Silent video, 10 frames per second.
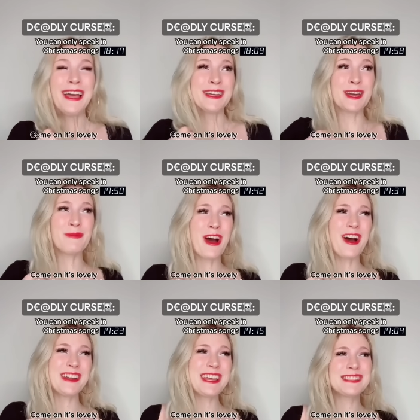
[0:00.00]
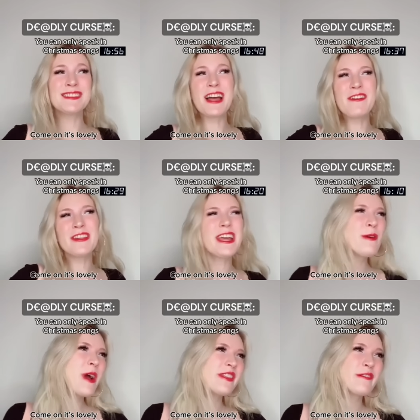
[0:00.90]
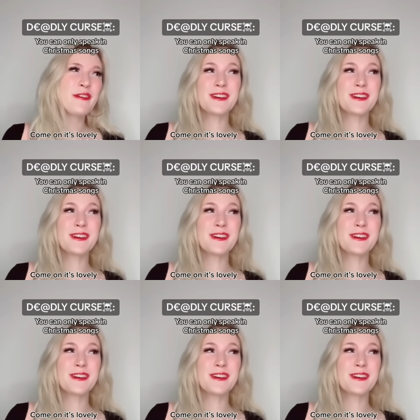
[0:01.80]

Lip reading: Come on, it's lovely weather for a